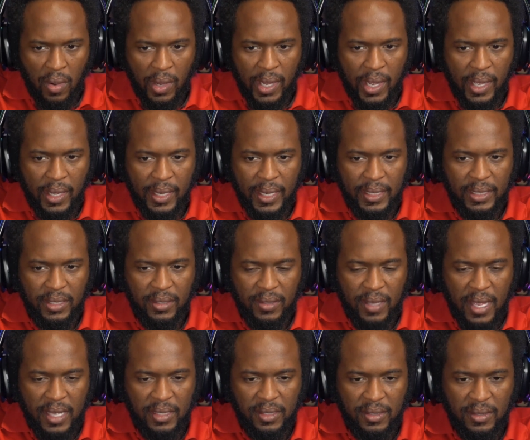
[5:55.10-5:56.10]
yeah,
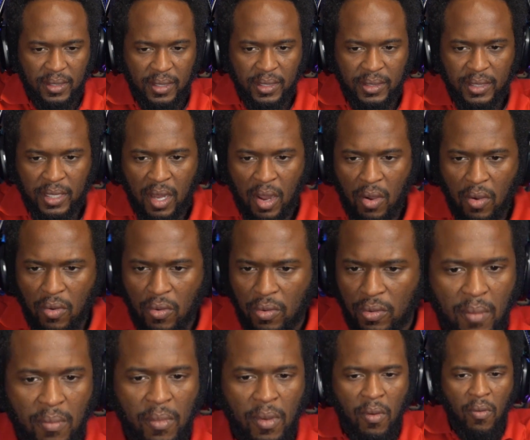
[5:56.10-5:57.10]
that's it's
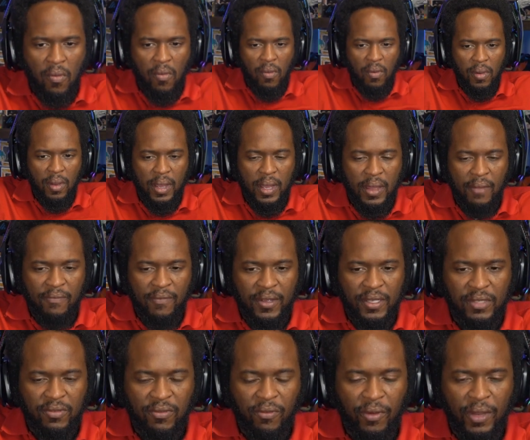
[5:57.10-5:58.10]
cold. But if
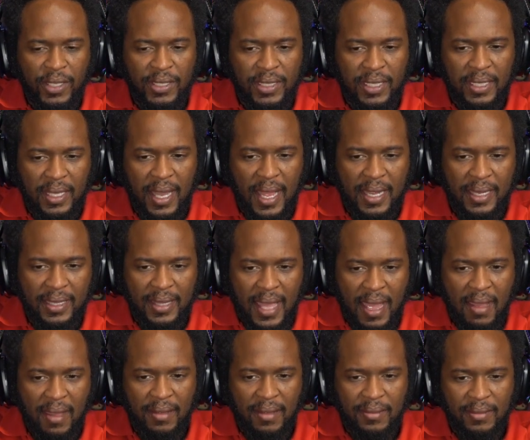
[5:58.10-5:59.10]
it's freezing like
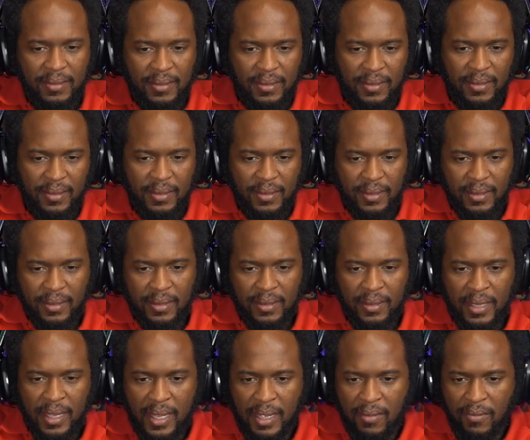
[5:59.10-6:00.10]
that,
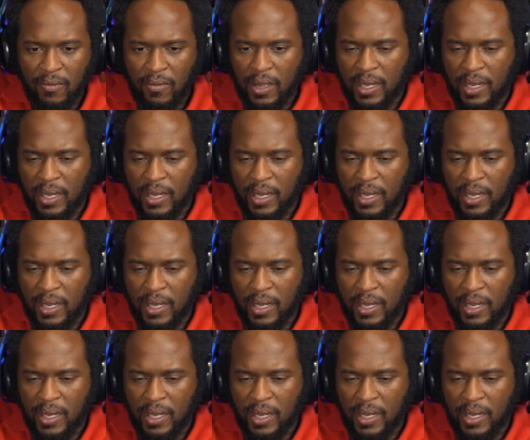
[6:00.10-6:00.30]
then